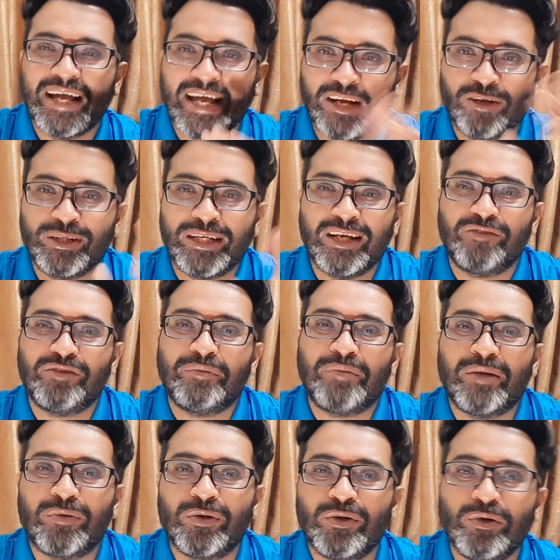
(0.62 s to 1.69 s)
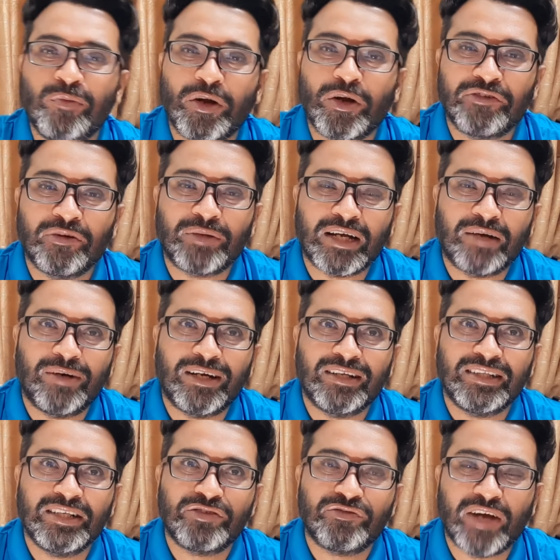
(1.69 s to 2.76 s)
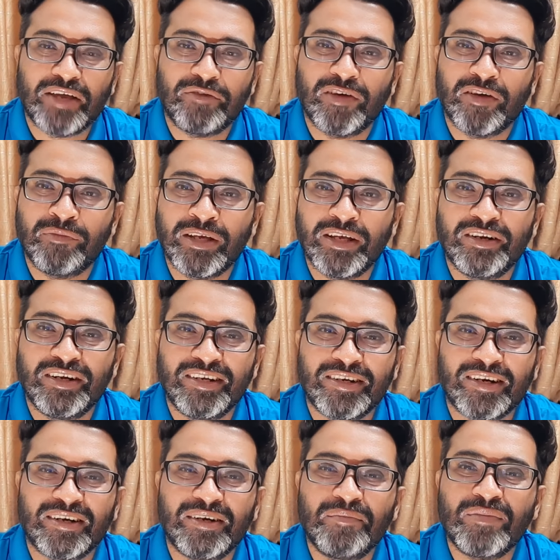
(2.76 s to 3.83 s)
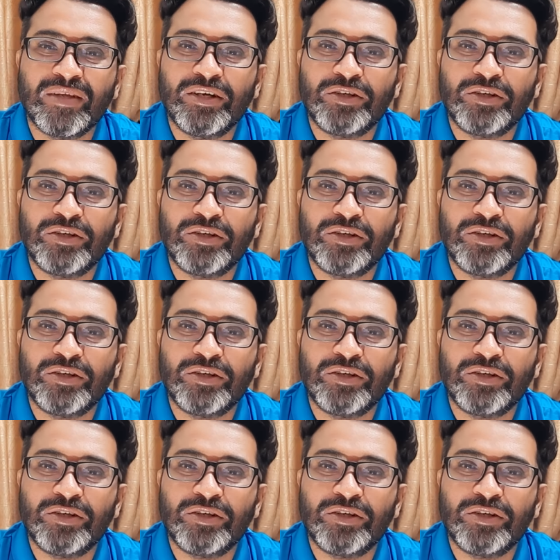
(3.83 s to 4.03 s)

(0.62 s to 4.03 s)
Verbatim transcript: Hello there lovely people, good morning from Dhaka, Bangladesh, 5am here in Dhaka.